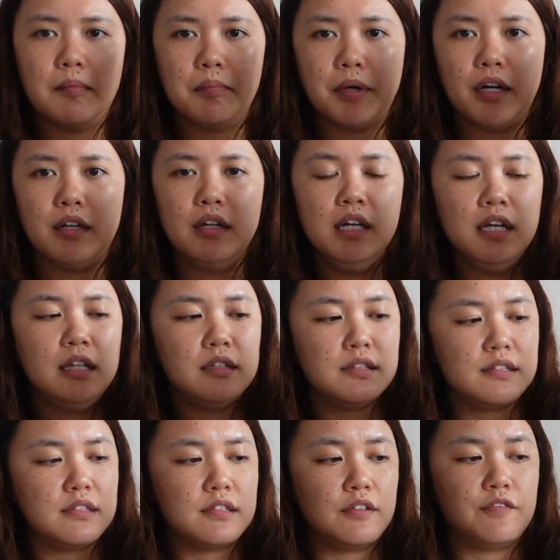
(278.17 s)
But this
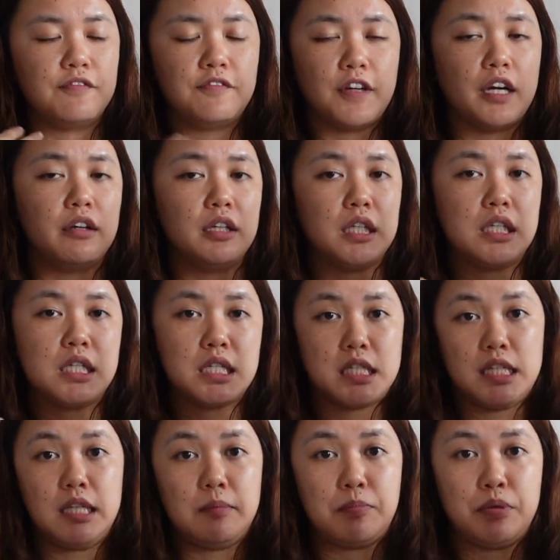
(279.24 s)
is a very
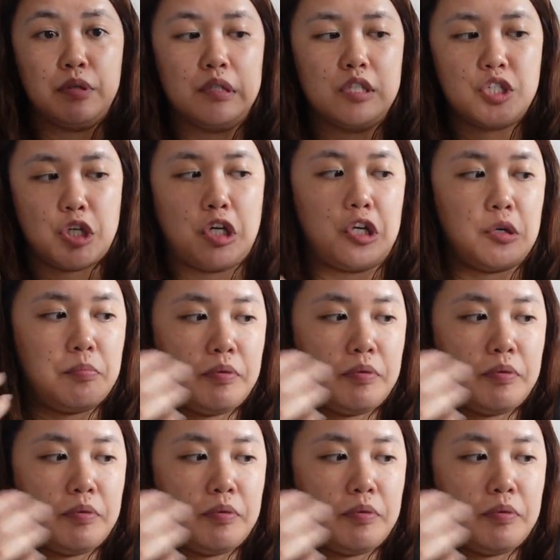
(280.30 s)
deep dark